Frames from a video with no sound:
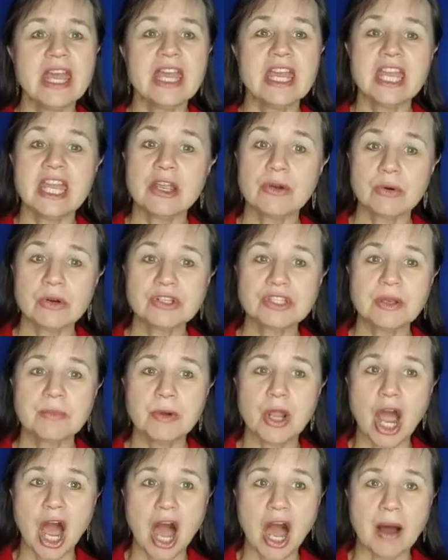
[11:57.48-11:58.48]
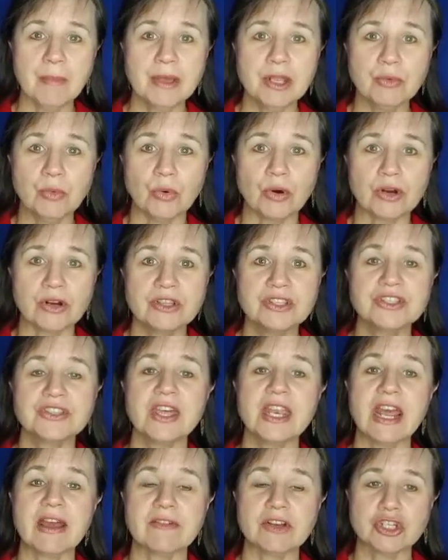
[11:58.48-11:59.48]
Here are some common words
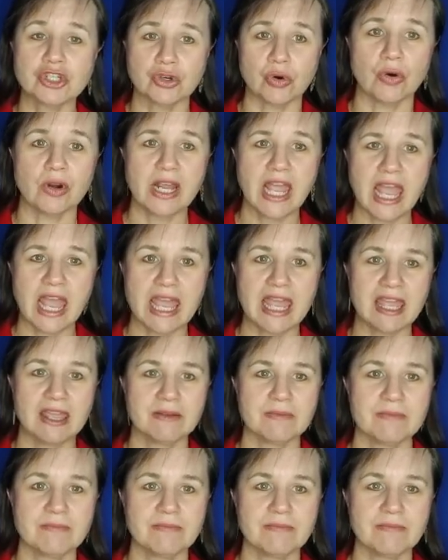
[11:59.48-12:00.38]
that have a short A